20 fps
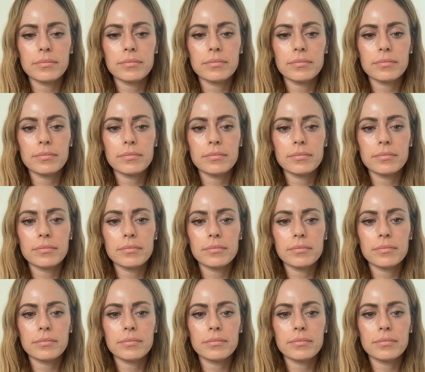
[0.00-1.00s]

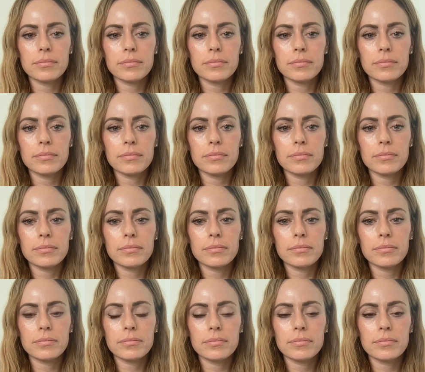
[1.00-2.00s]

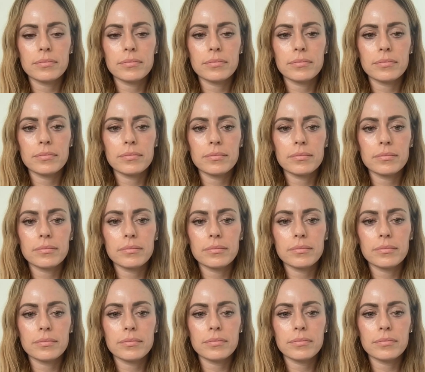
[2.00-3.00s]

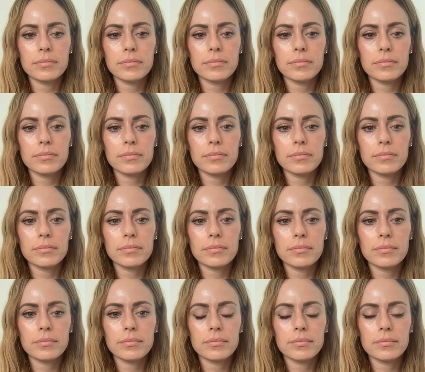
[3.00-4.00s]

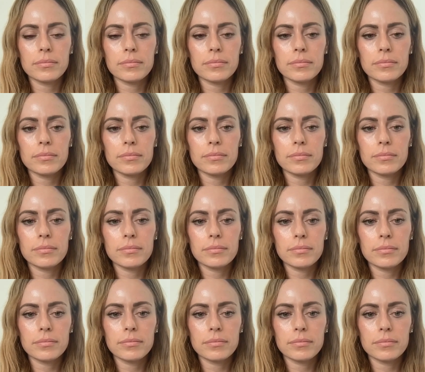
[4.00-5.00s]

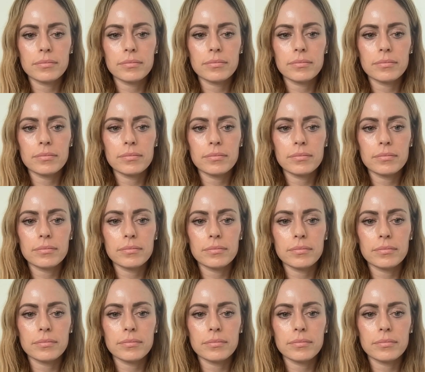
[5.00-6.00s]

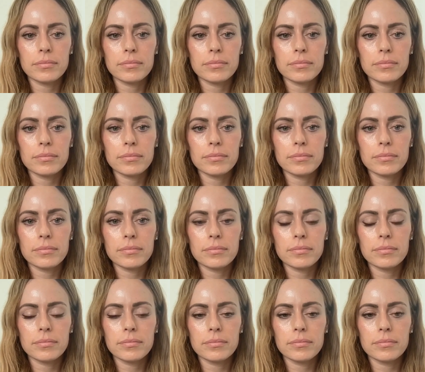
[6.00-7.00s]

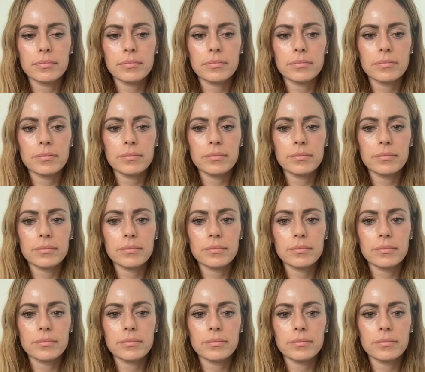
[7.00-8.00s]
No words are spoken by the person on screen.